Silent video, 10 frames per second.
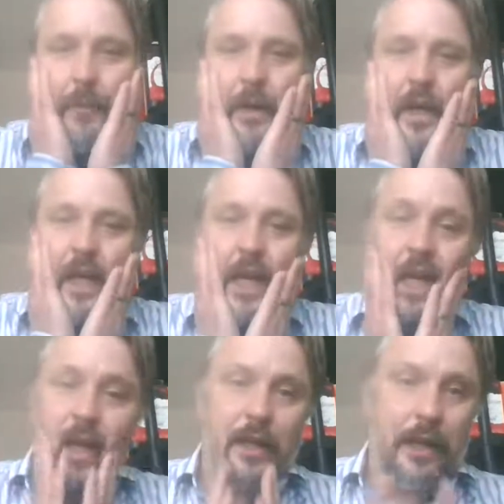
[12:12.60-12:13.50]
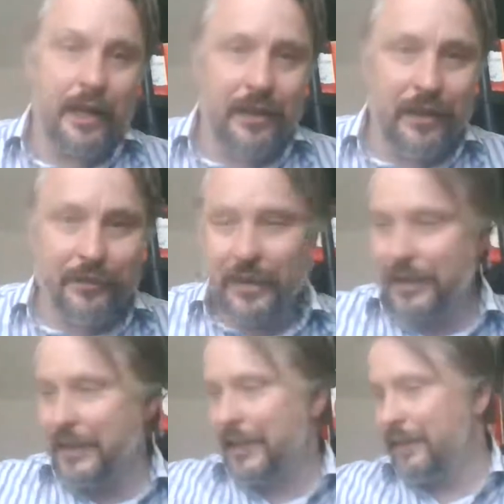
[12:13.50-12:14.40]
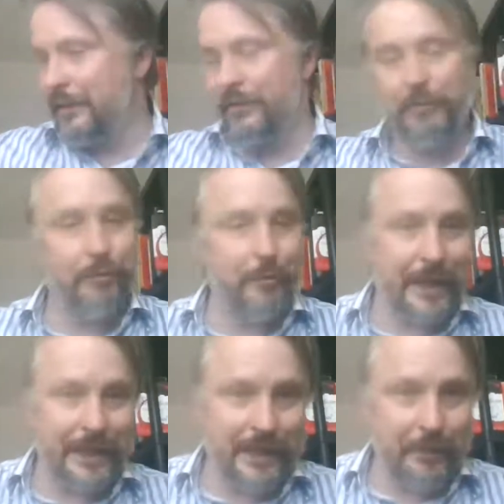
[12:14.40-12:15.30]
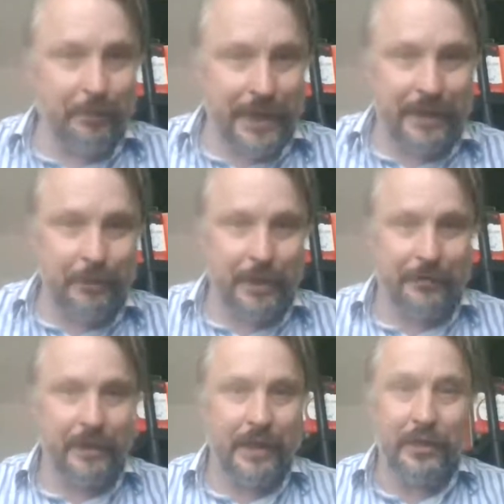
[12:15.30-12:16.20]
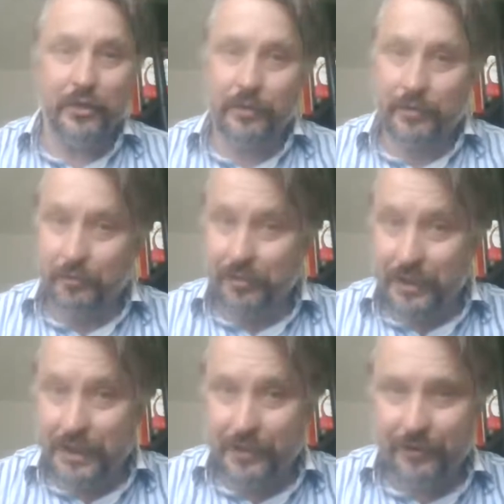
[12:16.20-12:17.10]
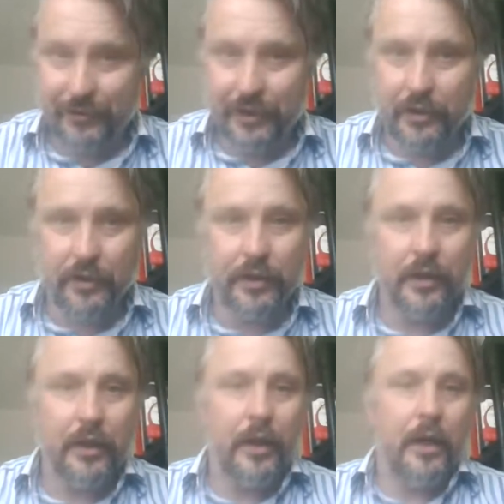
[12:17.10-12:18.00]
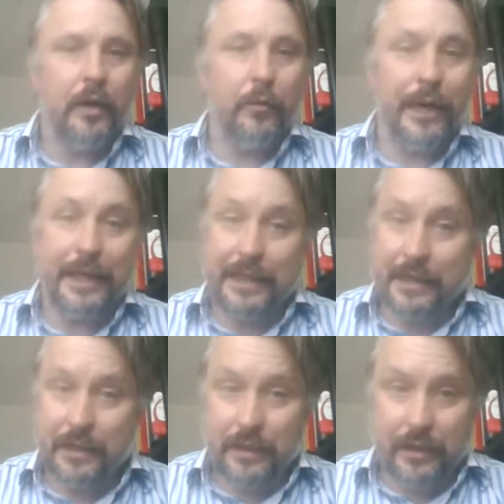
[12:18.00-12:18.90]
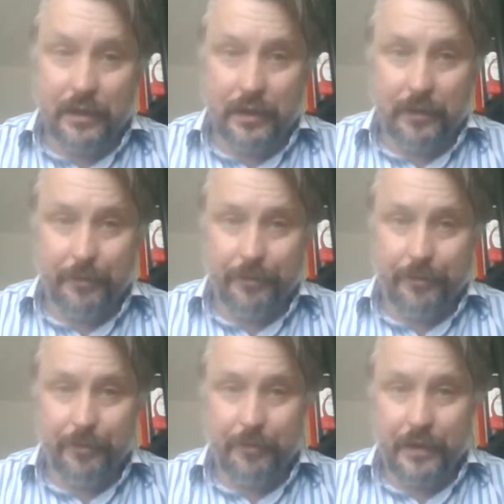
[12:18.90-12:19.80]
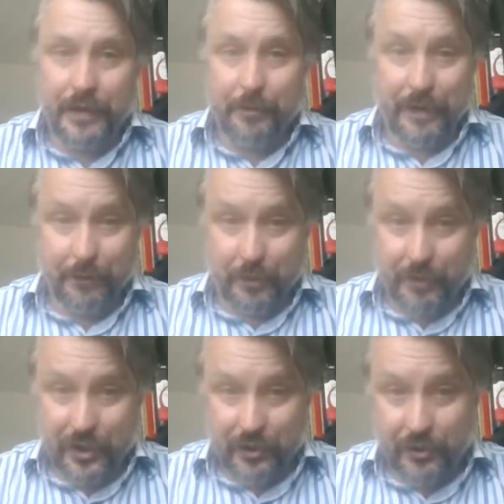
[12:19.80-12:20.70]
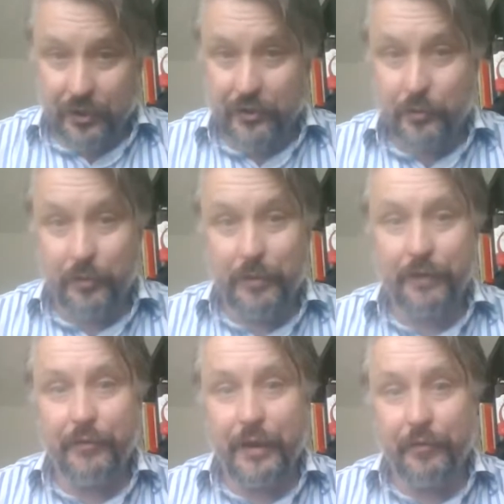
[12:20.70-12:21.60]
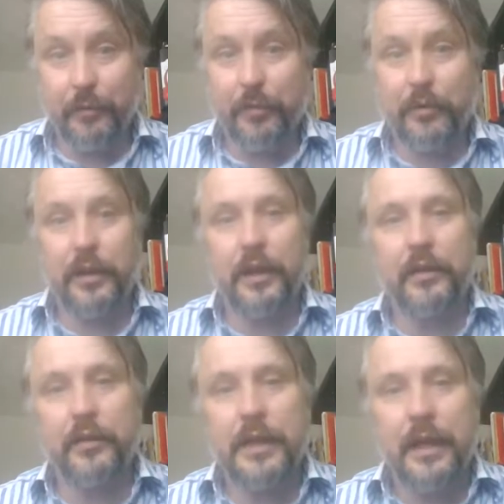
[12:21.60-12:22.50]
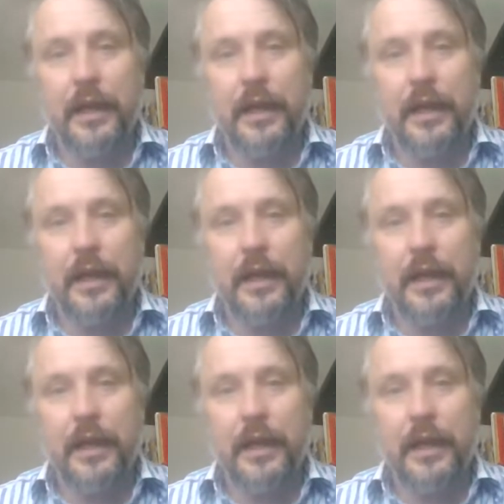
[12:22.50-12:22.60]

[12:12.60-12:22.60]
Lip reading: But yeah, I love the idea that the baddie is a media baron, and Jonathan Pryce is very good. Waylon is played by Michelle Yeoh, as one of my favourite Bond girls,